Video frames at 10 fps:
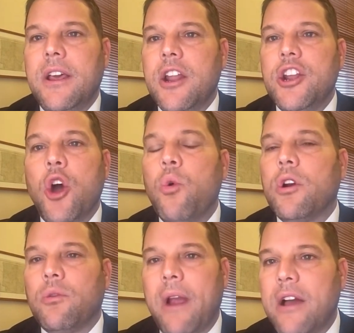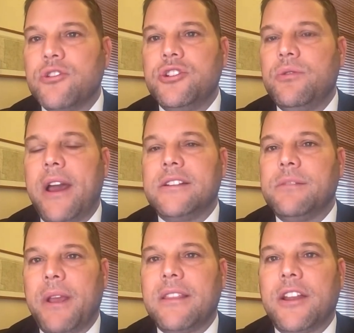No one around you has to
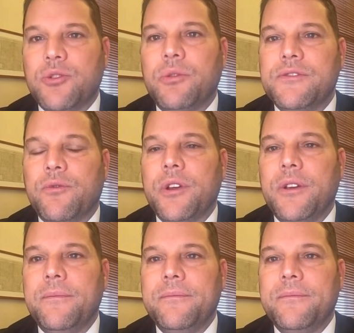make that choice for you.